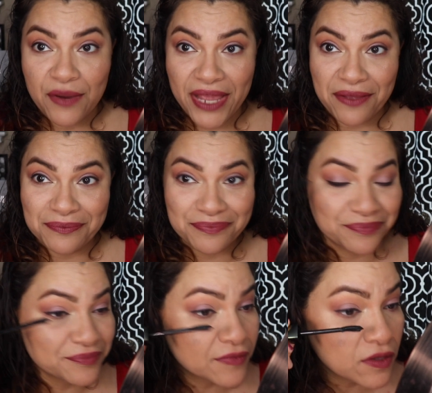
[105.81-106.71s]
Here we go.
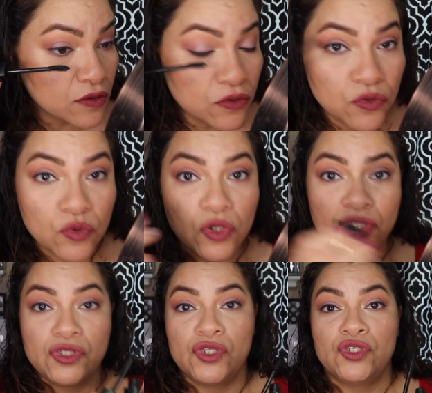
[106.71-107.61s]

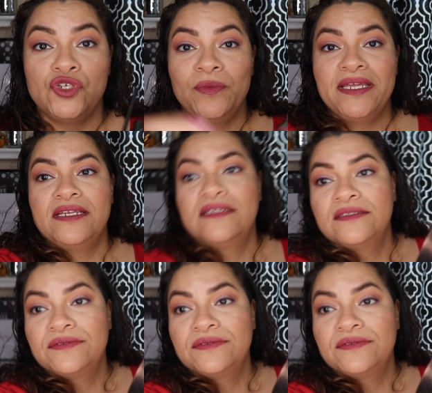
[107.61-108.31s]
Look, zoom in.